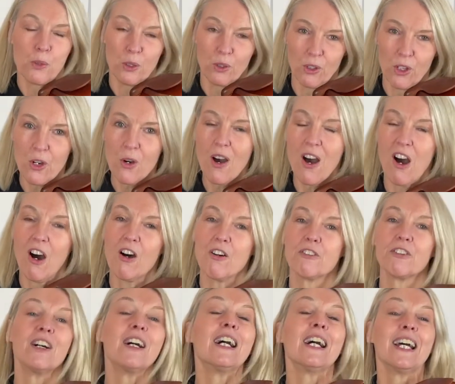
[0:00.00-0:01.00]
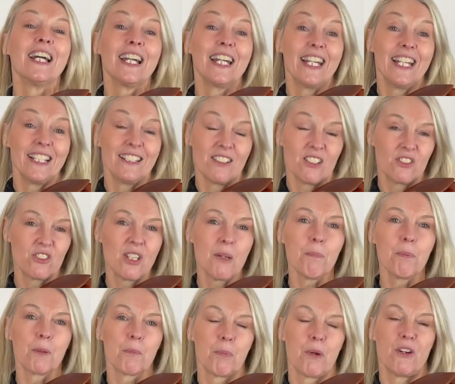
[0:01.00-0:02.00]
lower half in the
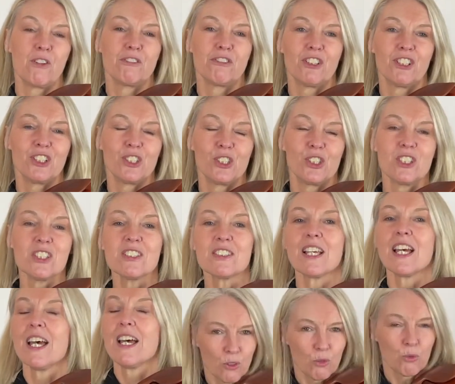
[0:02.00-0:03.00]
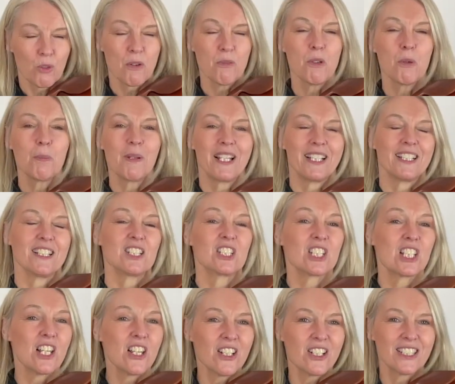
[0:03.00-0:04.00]
separate bow versions, when we play the
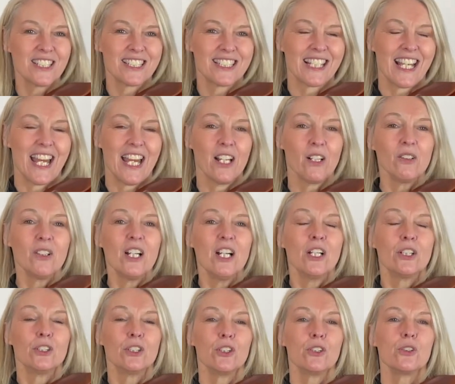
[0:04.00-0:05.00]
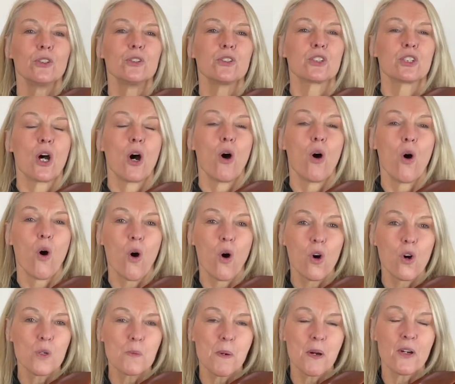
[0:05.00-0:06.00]
slurred scale you use the
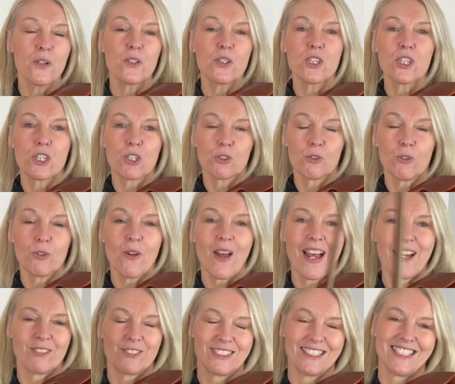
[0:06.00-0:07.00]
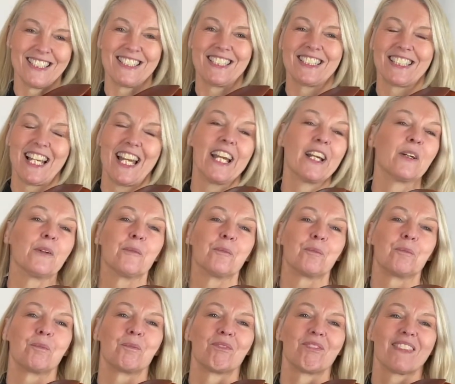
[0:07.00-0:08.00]
whole bow throughout the scale.
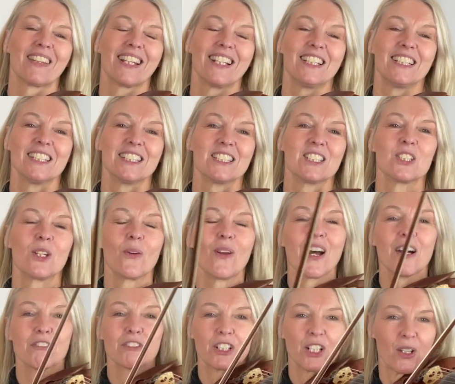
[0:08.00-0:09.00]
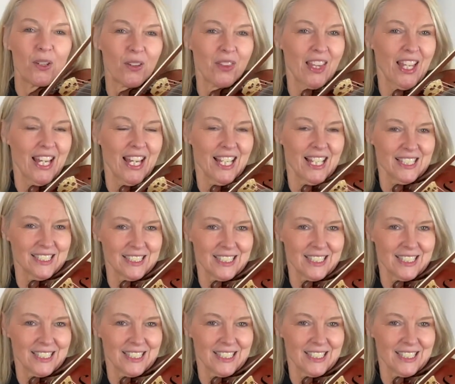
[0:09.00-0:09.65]
So have a go at that,